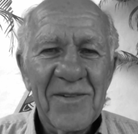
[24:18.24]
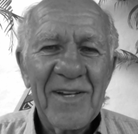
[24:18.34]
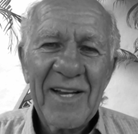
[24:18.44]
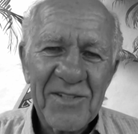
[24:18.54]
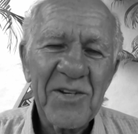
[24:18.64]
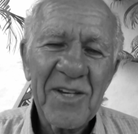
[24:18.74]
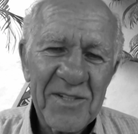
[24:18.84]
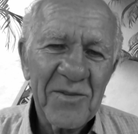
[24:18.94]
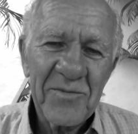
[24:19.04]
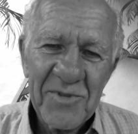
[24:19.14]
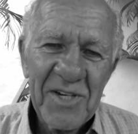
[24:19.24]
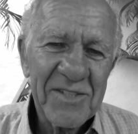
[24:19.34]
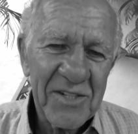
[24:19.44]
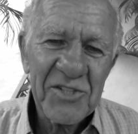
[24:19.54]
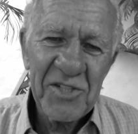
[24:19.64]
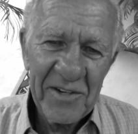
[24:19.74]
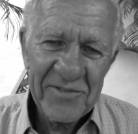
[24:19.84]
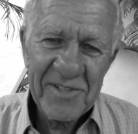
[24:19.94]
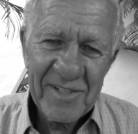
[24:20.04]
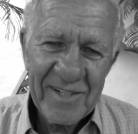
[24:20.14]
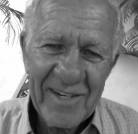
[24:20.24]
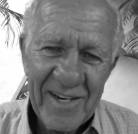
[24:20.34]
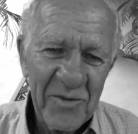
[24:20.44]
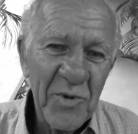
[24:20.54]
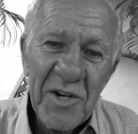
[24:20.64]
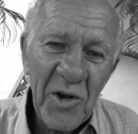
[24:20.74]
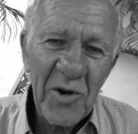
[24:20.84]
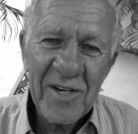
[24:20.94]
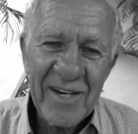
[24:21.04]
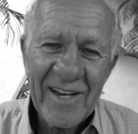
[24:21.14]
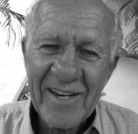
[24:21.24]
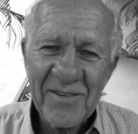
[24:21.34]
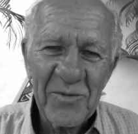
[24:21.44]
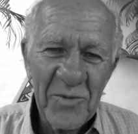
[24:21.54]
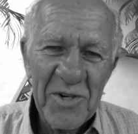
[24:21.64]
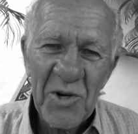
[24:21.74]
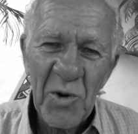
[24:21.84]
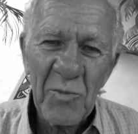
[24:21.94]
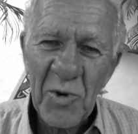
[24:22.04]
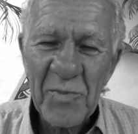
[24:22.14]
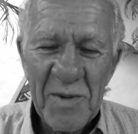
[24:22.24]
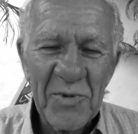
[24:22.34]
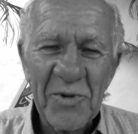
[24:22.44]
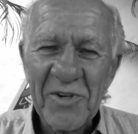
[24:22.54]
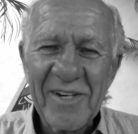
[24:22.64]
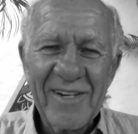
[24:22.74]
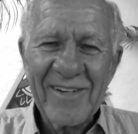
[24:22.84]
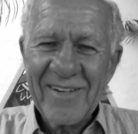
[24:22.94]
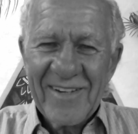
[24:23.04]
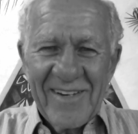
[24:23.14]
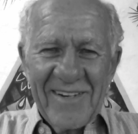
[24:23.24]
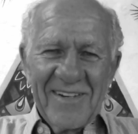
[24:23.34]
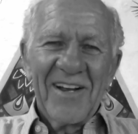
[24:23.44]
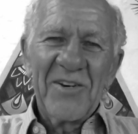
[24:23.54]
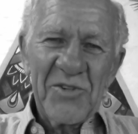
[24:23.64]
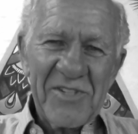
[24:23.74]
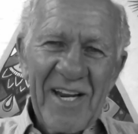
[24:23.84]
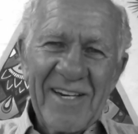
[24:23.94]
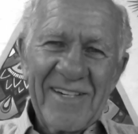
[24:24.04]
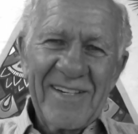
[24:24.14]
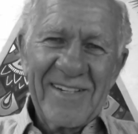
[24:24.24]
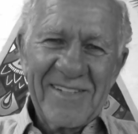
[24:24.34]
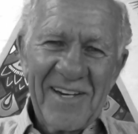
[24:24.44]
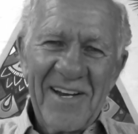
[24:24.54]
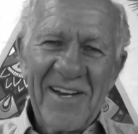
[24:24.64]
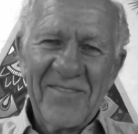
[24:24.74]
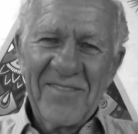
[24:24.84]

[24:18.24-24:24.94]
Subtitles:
It's a shift, and we know it, and we know more people are gonna understand it in time.